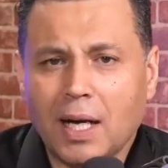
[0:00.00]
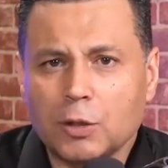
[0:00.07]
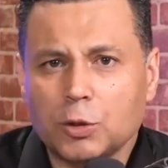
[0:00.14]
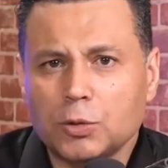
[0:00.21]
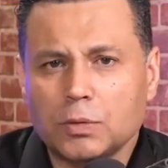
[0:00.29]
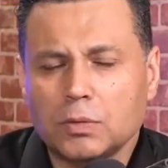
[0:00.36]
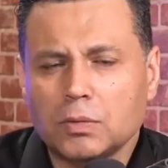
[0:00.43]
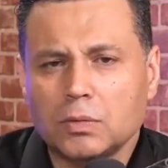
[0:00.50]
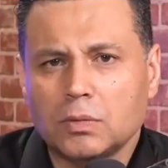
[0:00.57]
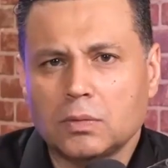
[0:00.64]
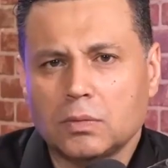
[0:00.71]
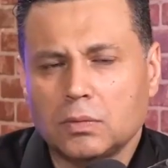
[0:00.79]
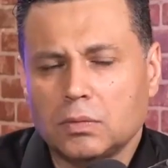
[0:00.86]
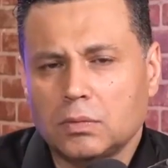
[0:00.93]
and
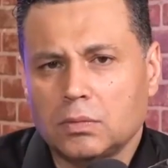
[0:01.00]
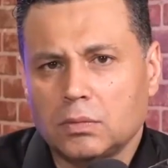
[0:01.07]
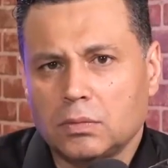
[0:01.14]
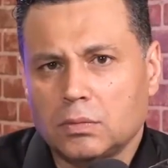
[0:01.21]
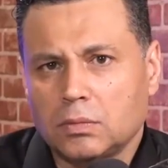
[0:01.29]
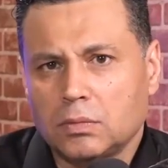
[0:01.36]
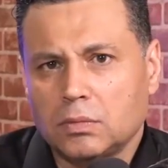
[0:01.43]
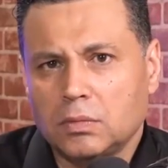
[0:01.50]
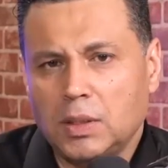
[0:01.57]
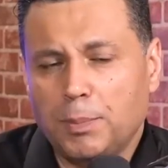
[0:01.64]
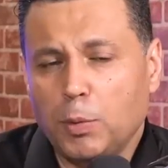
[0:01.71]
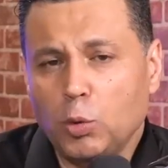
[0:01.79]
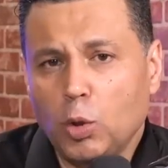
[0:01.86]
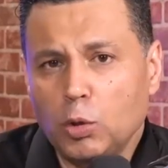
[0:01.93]
you hoped
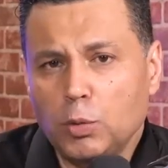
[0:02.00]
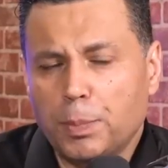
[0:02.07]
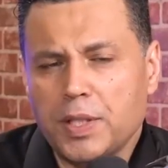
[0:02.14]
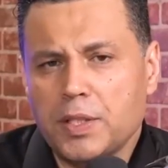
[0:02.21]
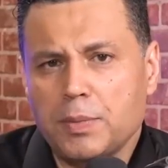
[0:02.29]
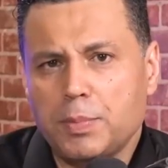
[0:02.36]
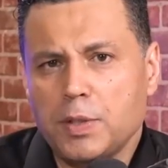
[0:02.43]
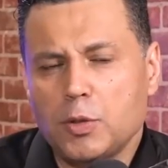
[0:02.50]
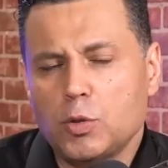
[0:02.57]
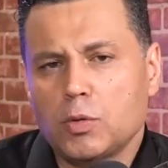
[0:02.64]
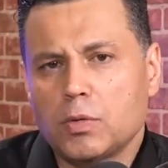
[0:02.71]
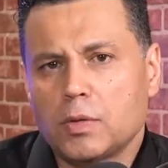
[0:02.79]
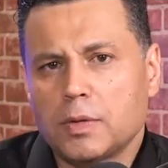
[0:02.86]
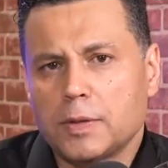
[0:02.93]
for
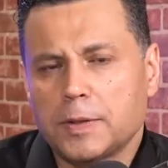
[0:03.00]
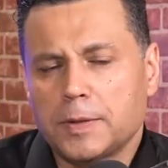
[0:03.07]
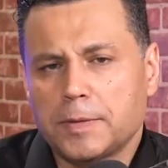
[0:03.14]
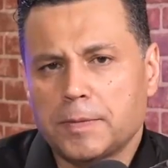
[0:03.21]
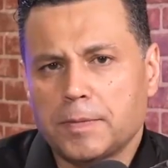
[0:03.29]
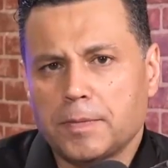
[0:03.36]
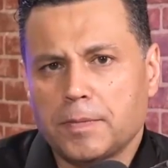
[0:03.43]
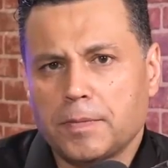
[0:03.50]
someone to